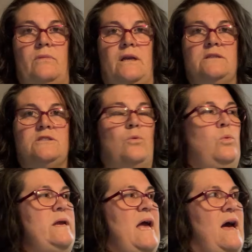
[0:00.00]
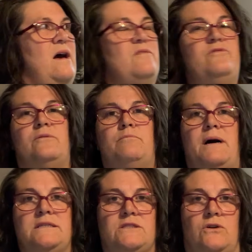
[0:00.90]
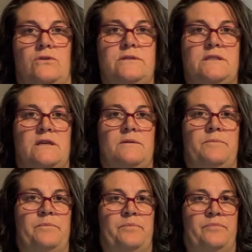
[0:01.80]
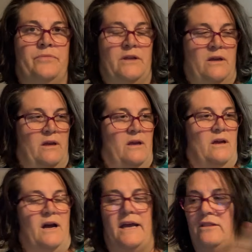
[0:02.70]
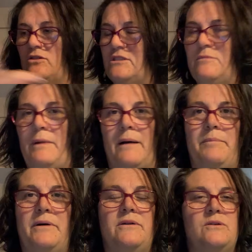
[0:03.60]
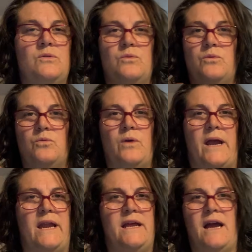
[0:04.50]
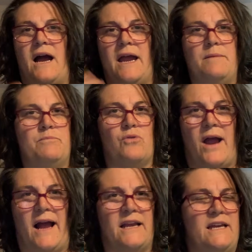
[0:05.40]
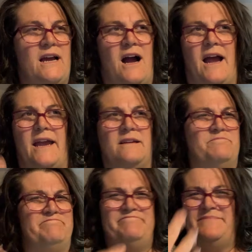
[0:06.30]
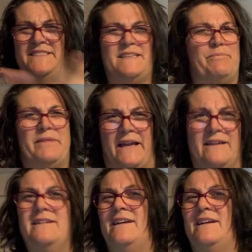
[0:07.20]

So we have muscles. I looked them up. Radii, brachii, something.